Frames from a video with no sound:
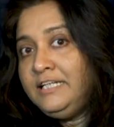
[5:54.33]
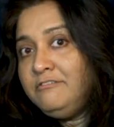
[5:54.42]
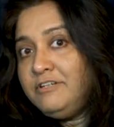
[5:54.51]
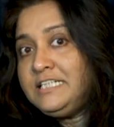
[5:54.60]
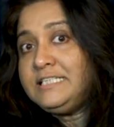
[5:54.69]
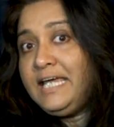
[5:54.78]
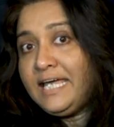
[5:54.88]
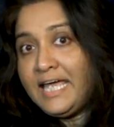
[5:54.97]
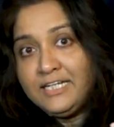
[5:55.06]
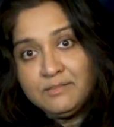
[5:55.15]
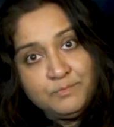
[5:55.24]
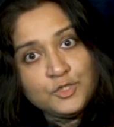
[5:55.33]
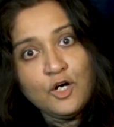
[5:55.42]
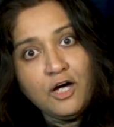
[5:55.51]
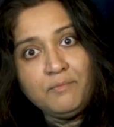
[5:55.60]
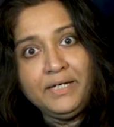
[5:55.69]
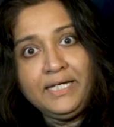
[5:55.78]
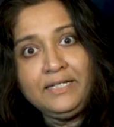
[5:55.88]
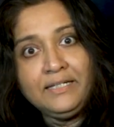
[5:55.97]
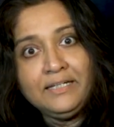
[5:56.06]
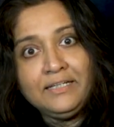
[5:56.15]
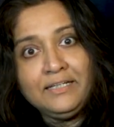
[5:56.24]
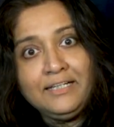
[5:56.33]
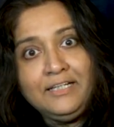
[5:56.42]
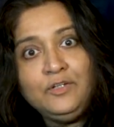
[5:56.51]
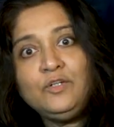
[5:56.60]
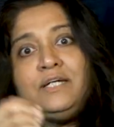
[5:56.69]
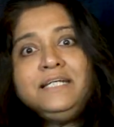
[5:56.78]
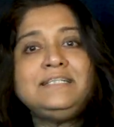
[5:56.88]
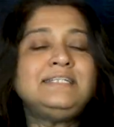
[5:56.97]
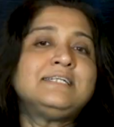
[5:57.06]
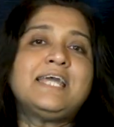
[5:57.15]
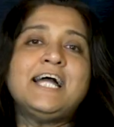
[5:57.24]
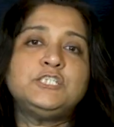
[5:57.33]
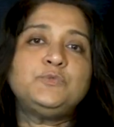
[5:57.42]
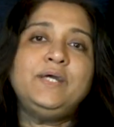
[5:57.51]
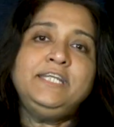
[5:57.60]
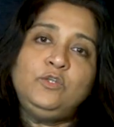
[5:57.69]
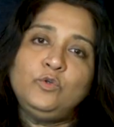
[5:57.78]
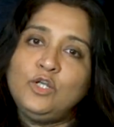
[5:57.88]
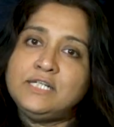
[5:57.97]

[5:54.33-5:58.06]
in which they can absorb it, it's a catch-22.